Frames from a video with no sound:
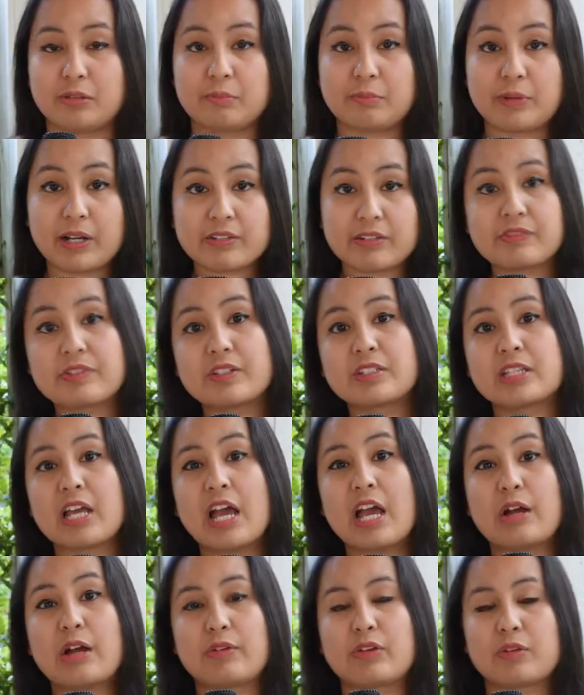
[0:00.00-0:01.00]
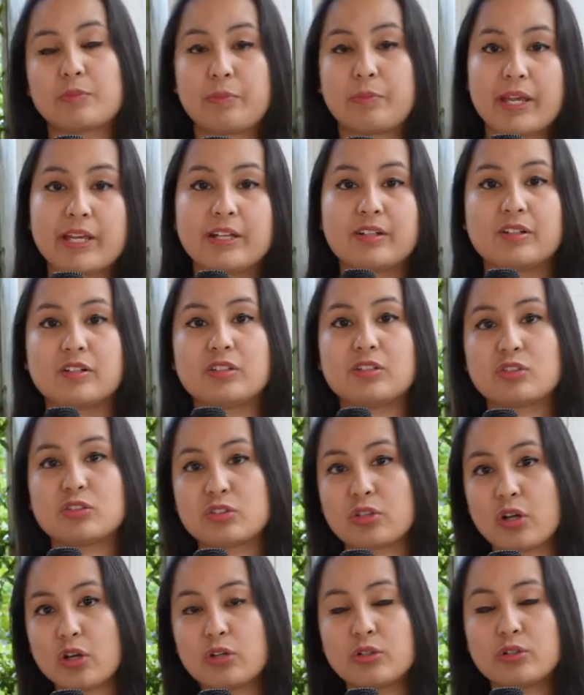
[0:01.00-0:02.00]
breakfast with bagels,
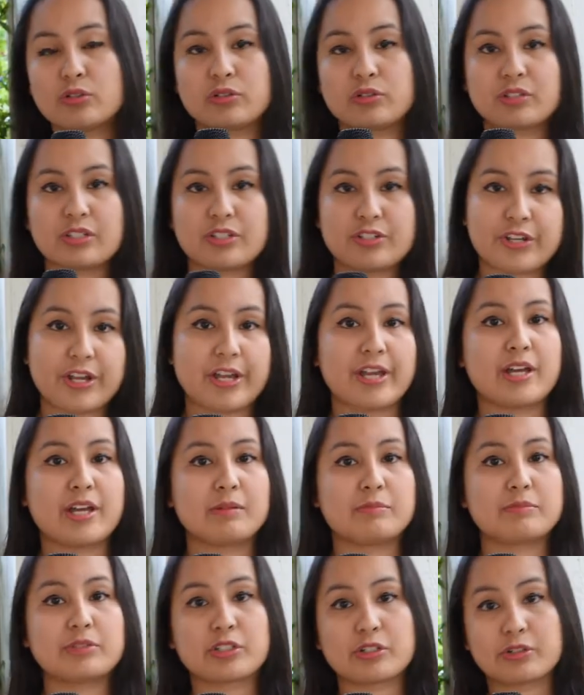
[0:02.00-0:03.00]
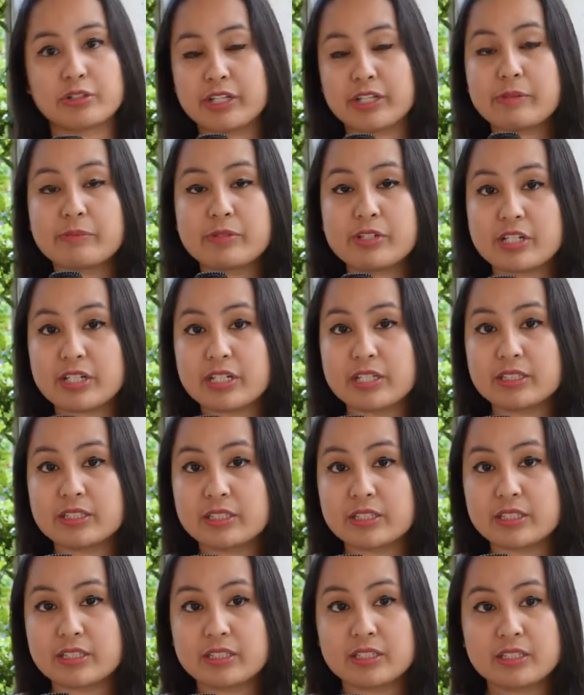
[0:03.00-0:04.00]
toast, jams, cream
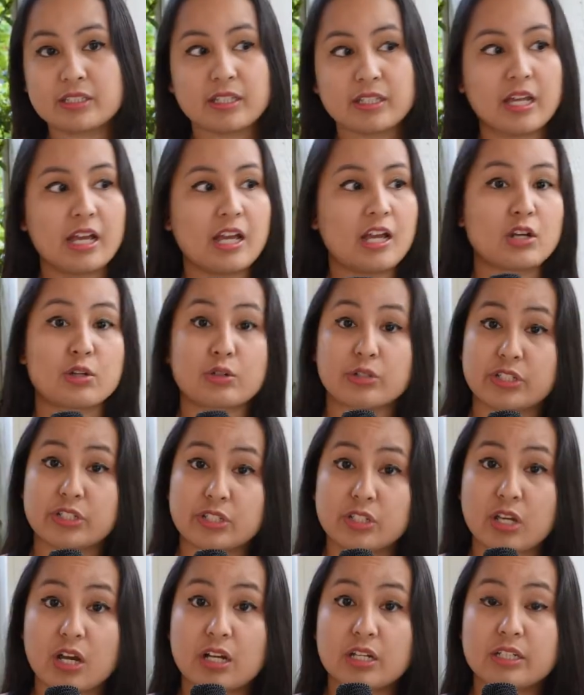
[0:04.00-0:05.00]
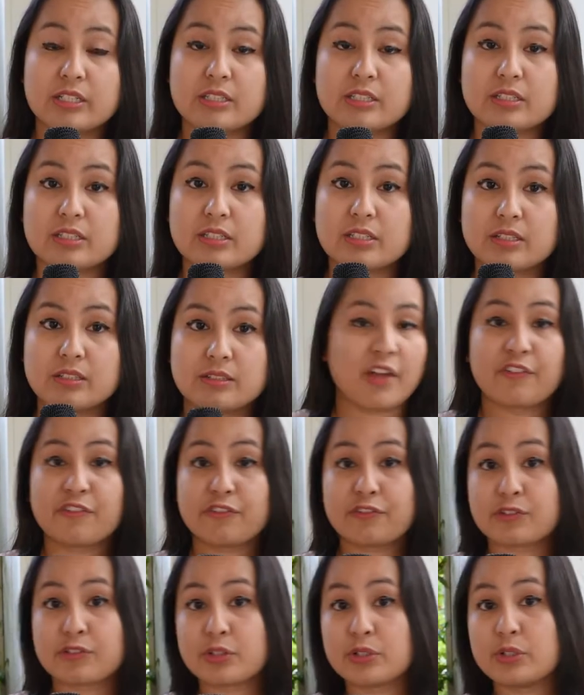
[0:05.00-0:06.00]
cheeses, croissants,
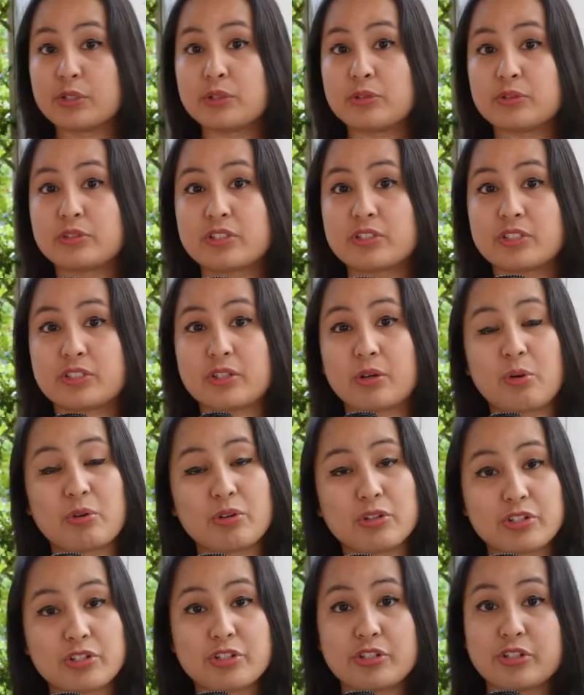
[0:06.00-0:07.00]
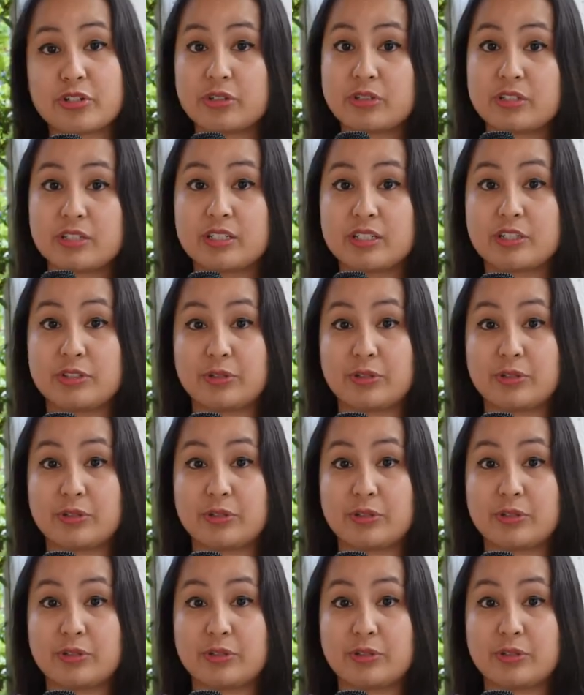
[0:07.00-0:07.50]
fruits, orange juices.